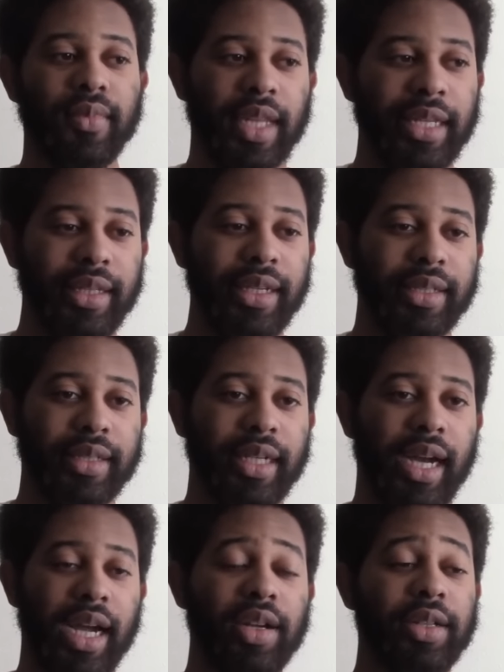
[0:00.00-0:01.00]
I think,
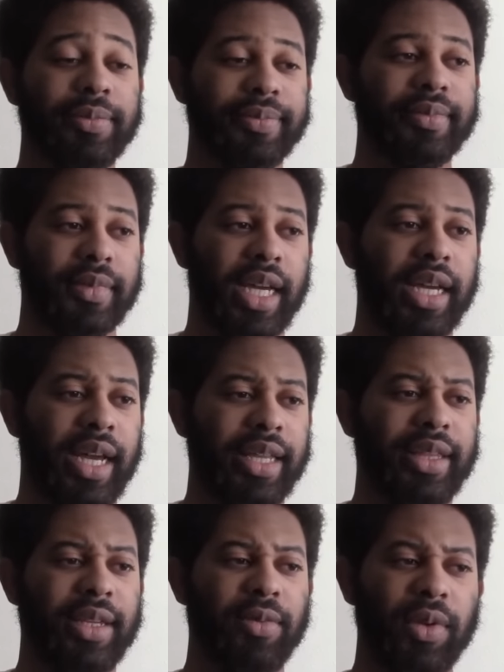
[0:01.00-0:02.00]
I don't know. I
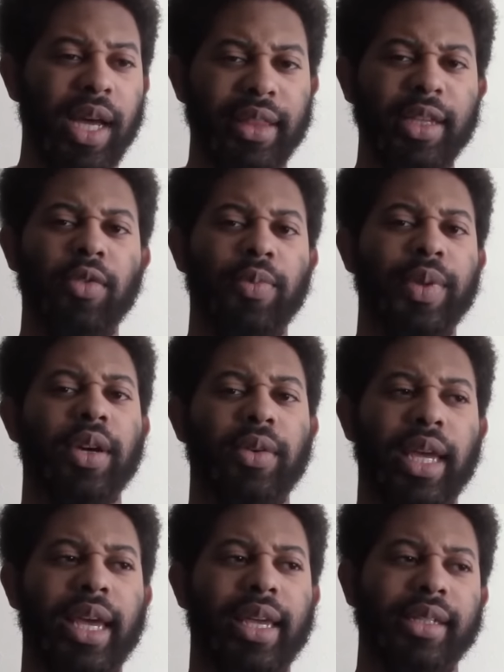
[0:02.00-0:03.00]
think we'll be
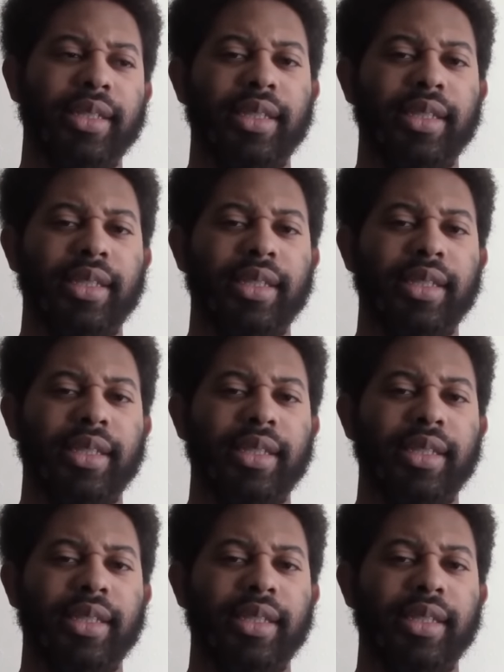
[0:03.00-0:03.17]
okay.